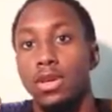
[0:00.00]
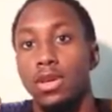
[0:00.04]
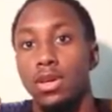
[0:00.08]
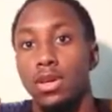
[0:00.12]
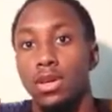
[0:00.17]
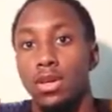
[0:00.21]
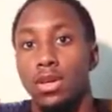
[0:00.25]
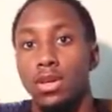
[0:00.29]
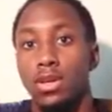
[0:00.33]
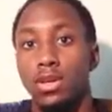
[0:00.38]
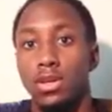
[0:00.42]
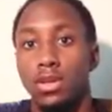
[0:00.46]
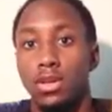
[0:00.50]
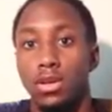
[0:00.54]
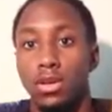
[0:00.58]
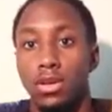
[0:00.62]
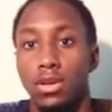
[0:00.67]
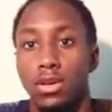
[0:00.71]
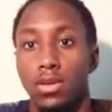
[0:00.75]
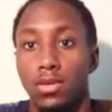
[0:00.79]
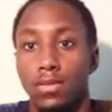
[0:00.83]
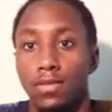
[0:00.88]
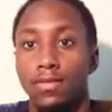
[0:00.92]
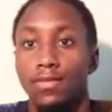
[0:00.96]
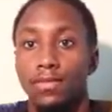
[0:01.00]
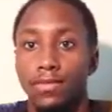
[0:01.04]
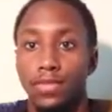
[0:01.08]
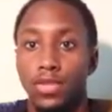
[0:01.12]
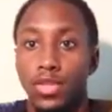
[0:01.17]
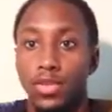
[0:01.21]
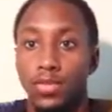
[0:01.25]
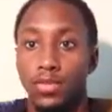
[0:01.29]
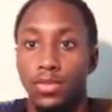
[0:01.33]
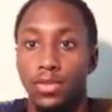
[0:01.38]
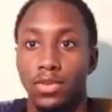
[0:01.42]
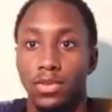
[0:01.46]
and you know,
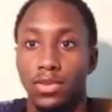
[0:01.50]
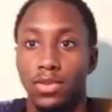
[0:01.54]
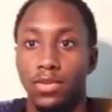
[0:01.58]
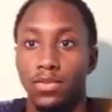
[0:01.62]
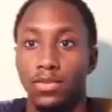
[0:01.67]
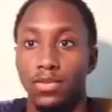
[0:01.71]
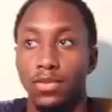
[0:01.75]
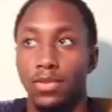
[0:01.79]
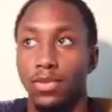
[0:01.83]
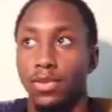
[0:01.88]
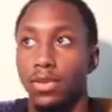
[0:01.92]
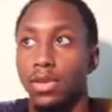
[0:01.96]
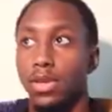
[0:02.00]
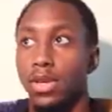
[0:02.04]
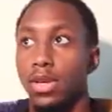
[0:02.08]
so forth and so forth.